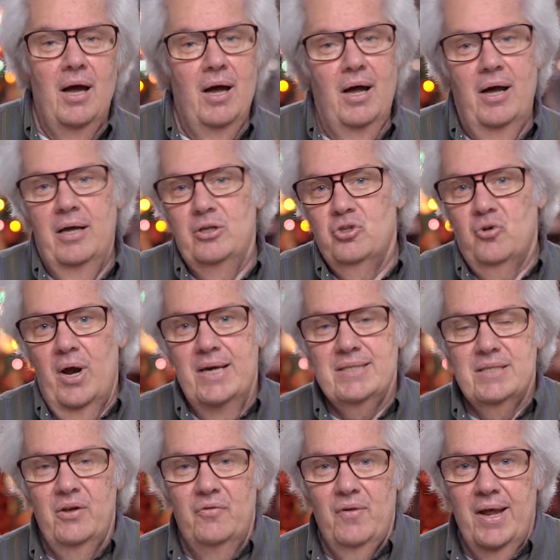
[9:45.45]
Uh, try
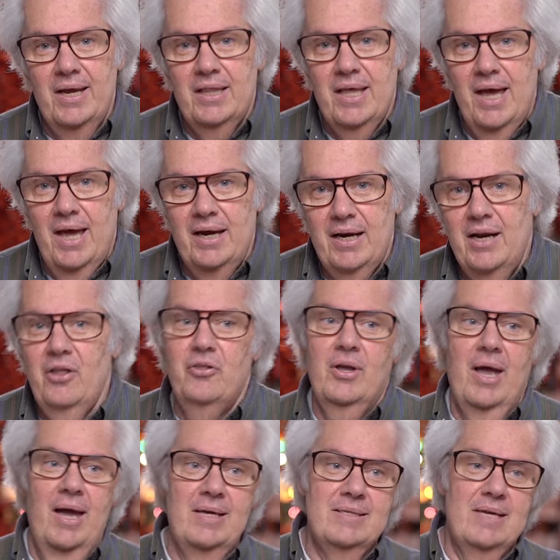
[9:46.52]
stuff like that. Another
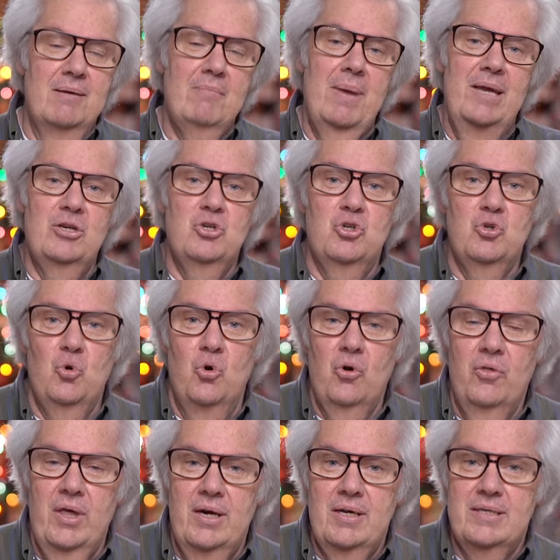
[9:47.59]
guy said make
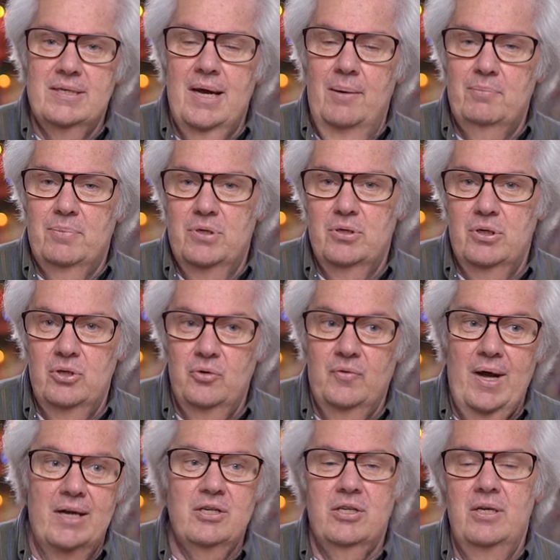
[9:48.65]
sure that it's up to, you've
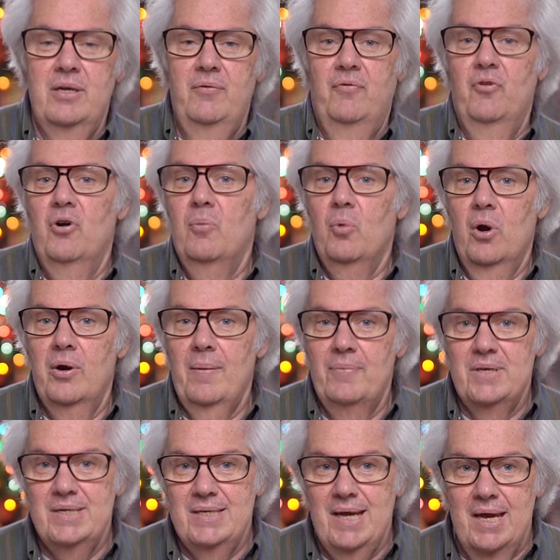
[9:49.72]
got the firmware up
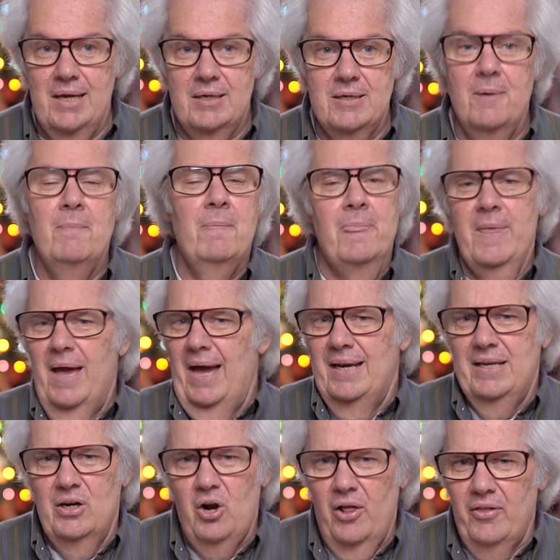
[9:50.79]
to date. I
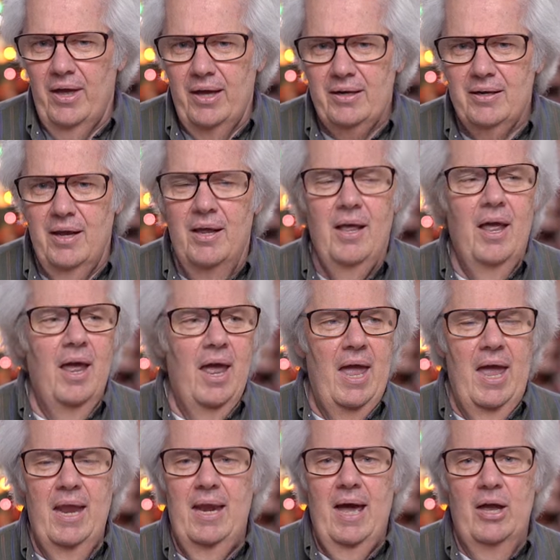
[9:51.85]
did all that
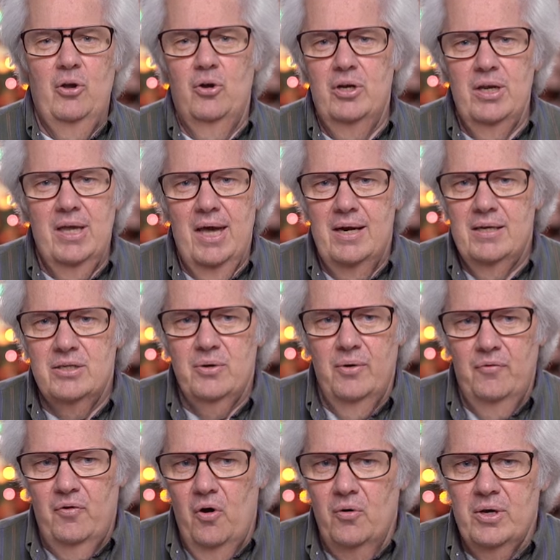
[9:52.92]
and I couldn't get it
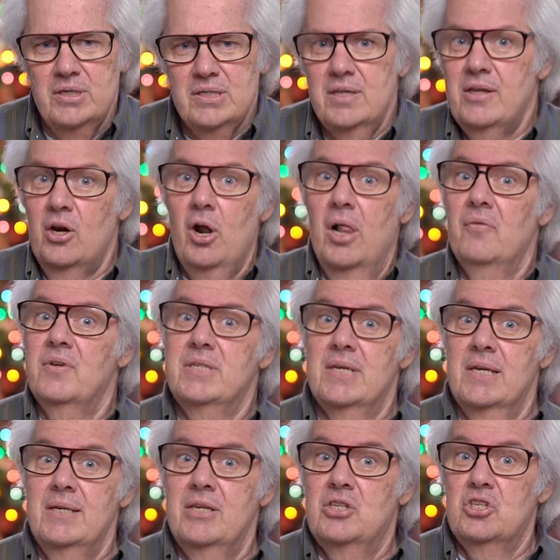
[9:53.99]
to focus and then all of a
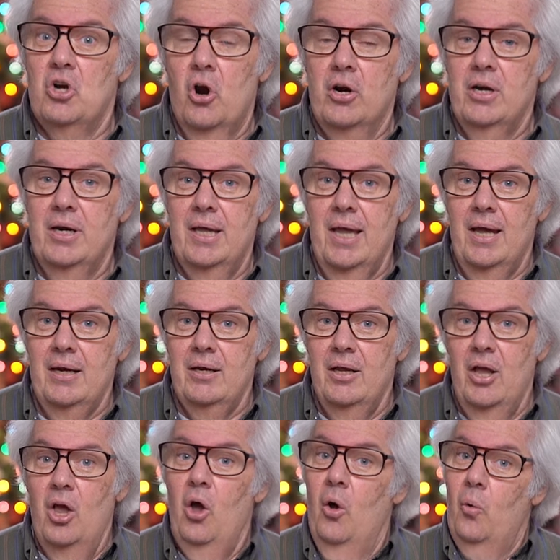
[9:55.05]
sudden it started again.
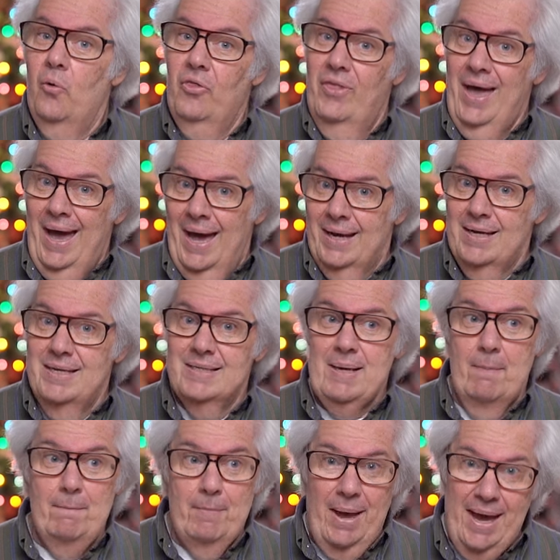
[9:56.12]
That is
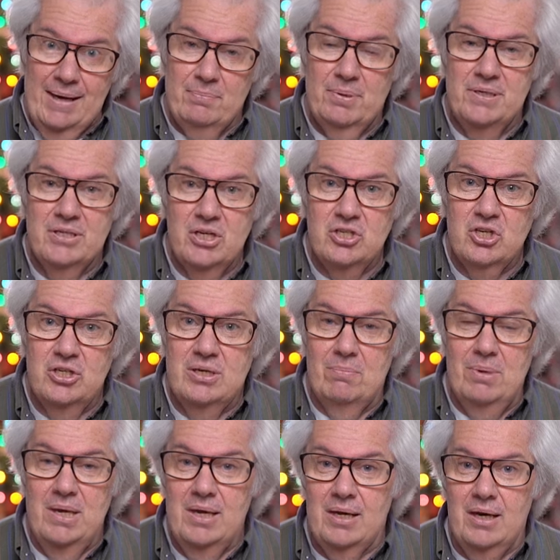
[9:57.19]
a bad position to
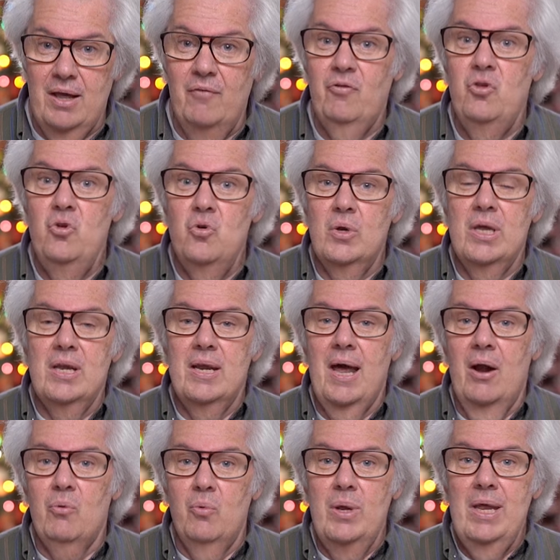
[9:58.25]
be in. If you
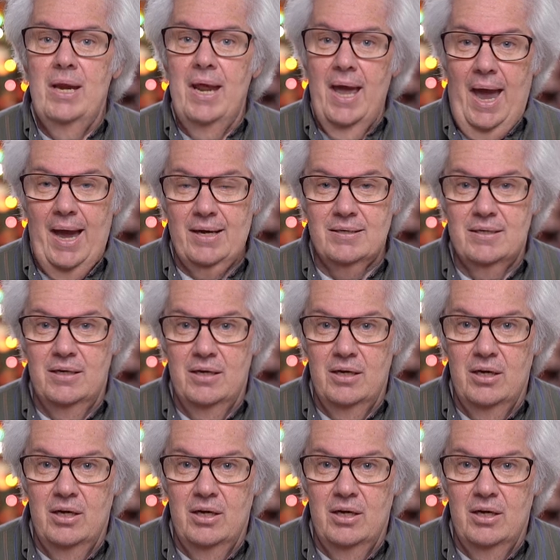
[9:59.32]
cannot reenact